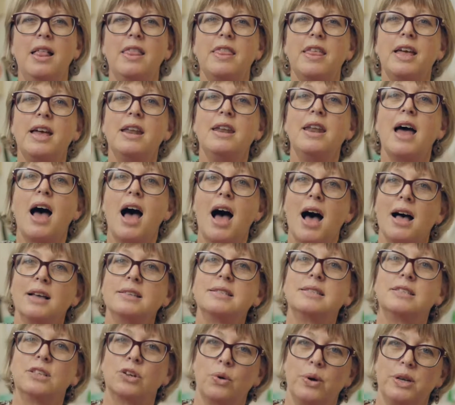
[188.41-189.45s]
Then
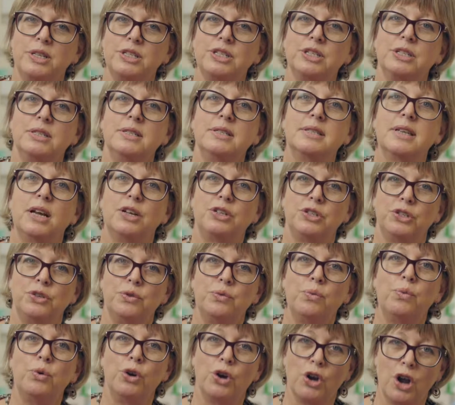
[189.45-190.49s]
ask the questions that you
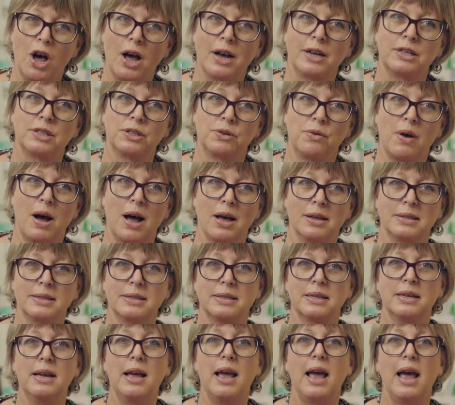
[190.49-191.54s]
would like to
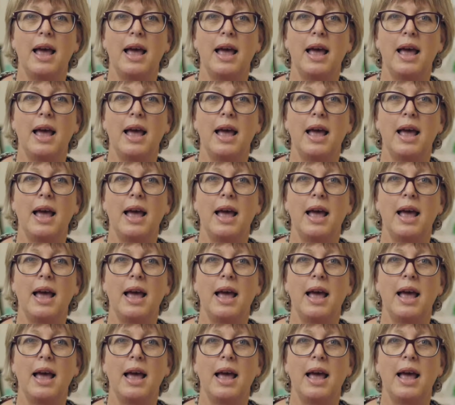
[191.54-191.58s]
ask.